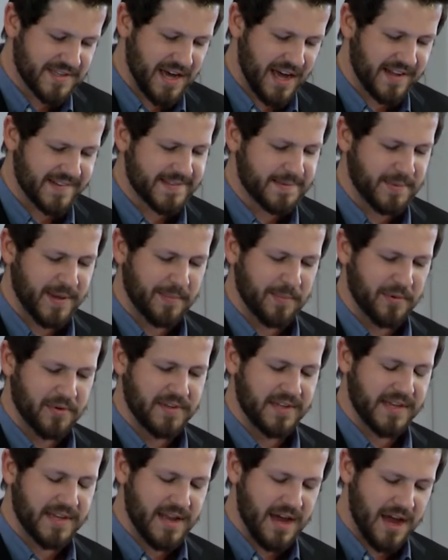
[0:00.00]
God's people
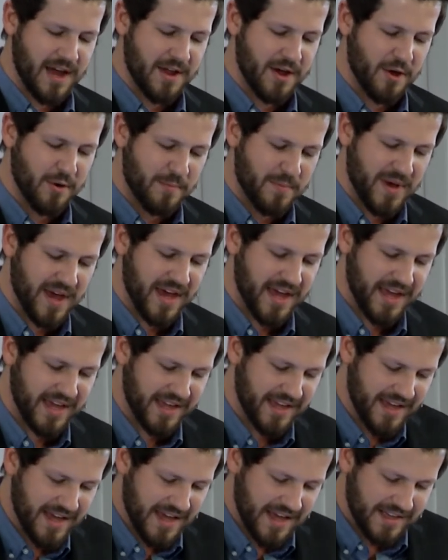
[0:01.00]
did not
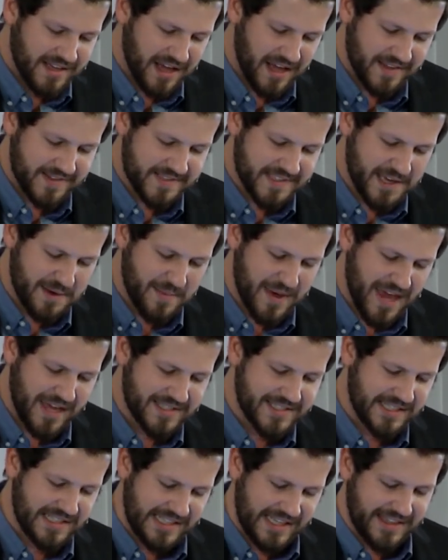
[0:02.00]
obey God's
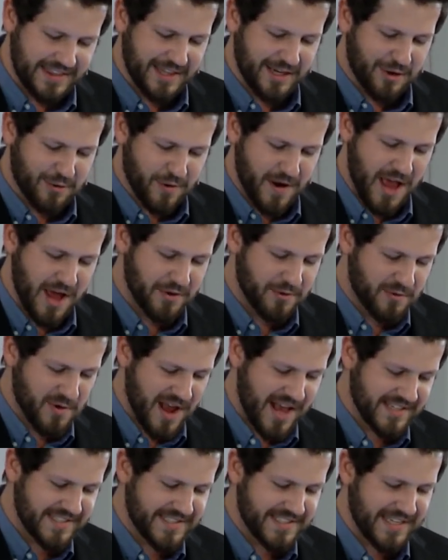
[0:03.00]
command to let the ground
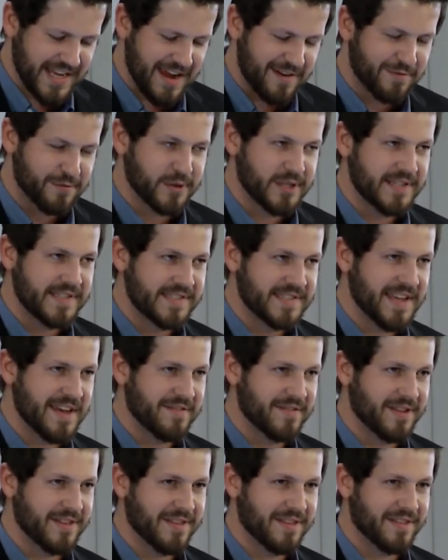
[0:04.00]
rest every
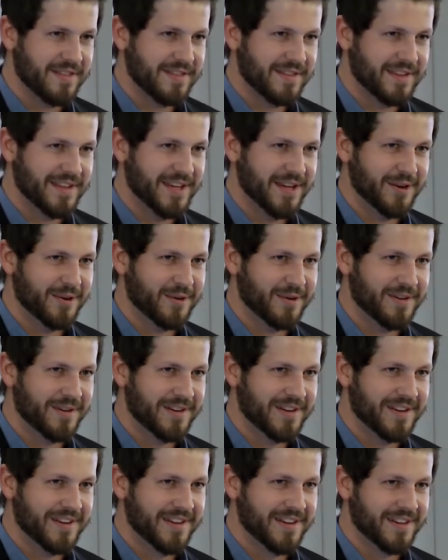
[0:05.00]
seventh year.
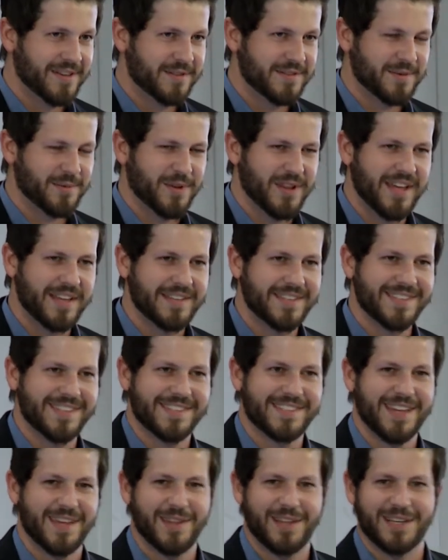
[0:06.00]
You say, well, that doesn't
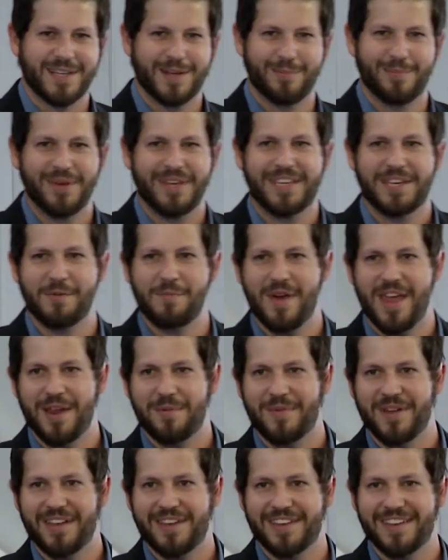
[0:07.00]
sound like a big
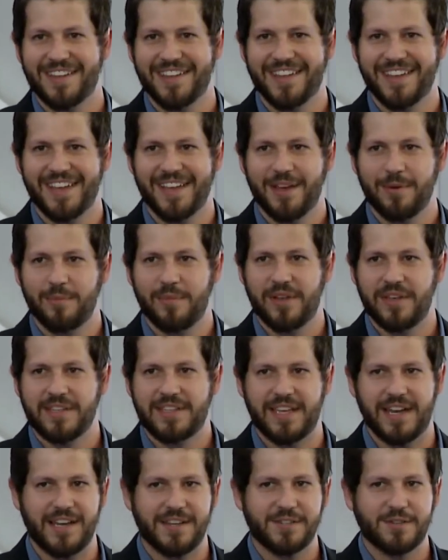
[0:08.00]
commandment, but
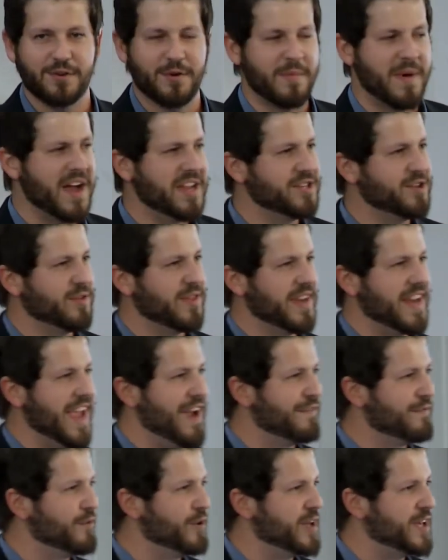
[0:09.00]
can I just remind you that
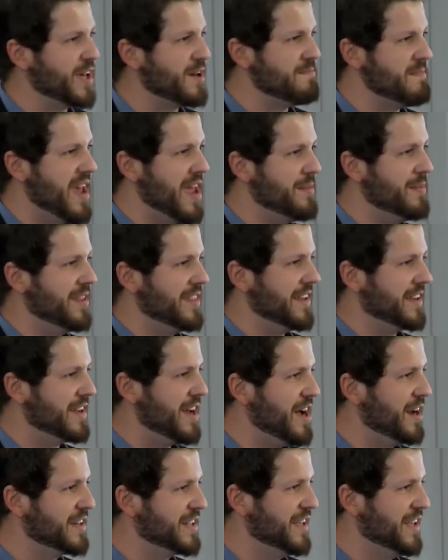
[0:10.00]
every commandment that
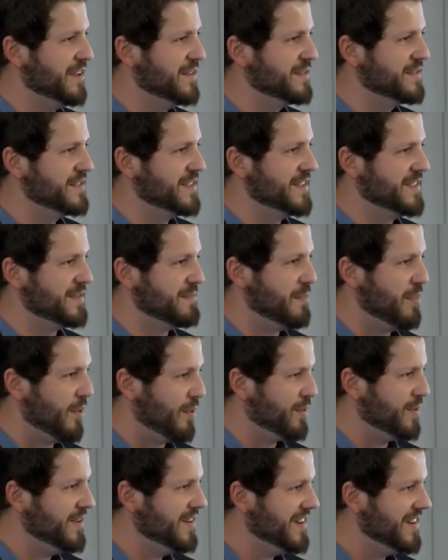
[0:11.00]
God gives is
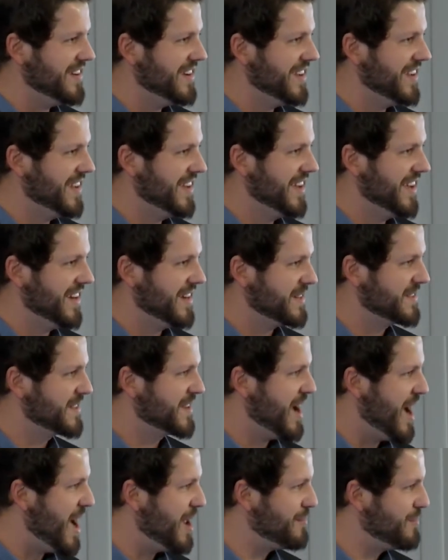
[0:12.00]
important? It is
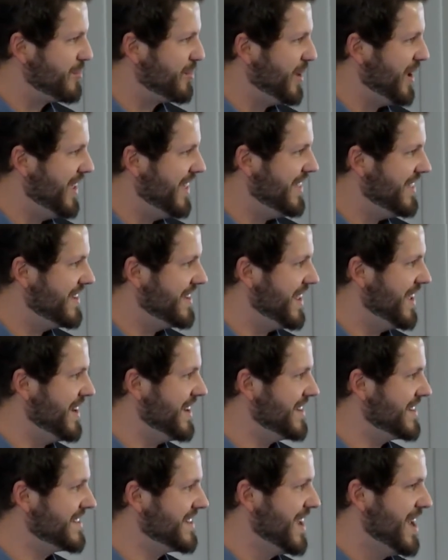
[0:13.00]
God breathed, it
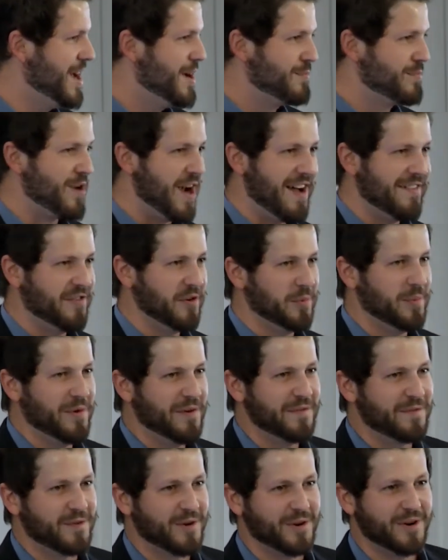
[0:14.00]
is profitable
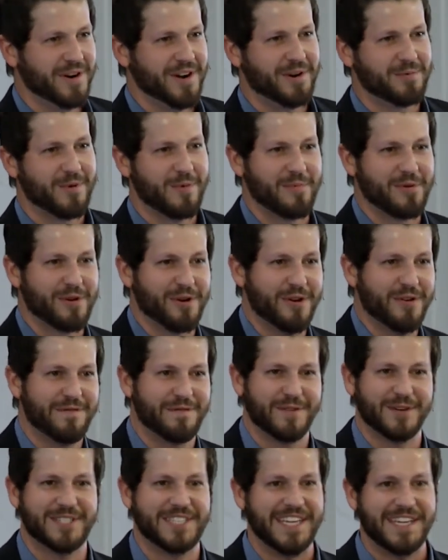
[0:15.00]
for reproof,
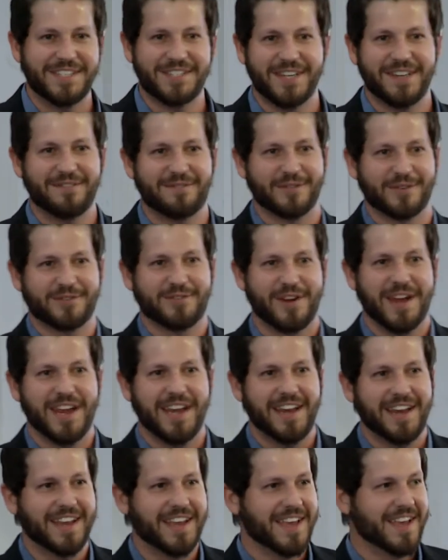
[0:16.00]
for teaching, for
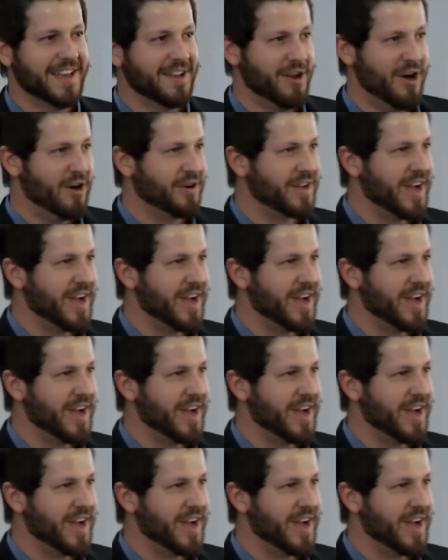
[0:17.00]
training, all